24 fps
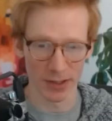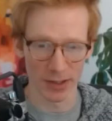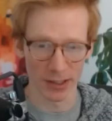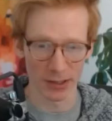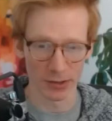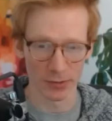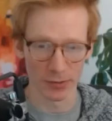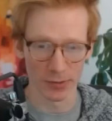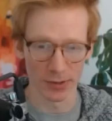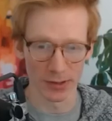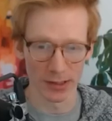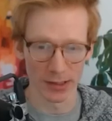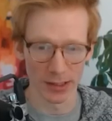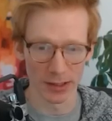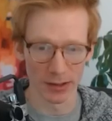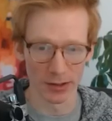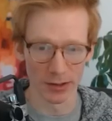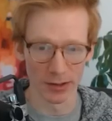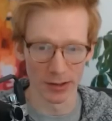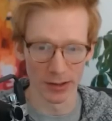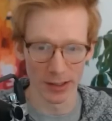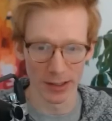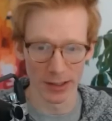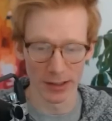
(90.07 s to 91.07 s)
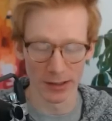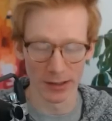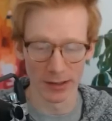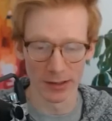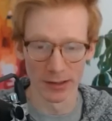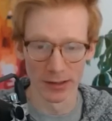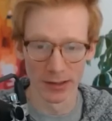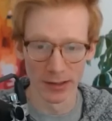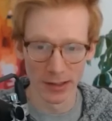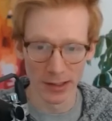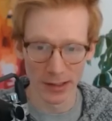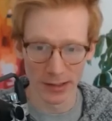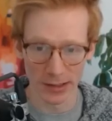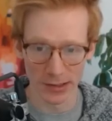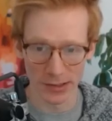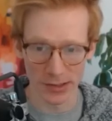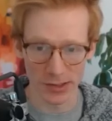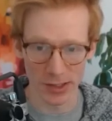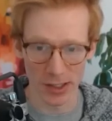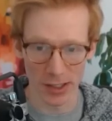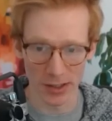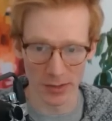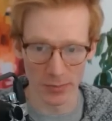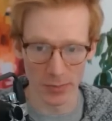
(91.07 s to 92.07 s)
Aero and Leader in the
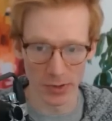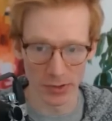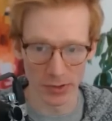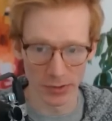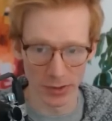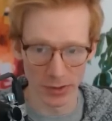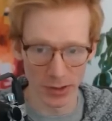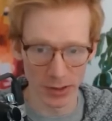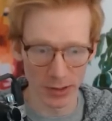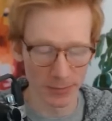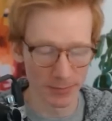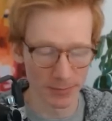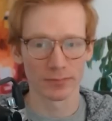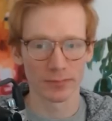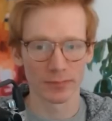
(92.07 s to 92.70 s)
slot ability.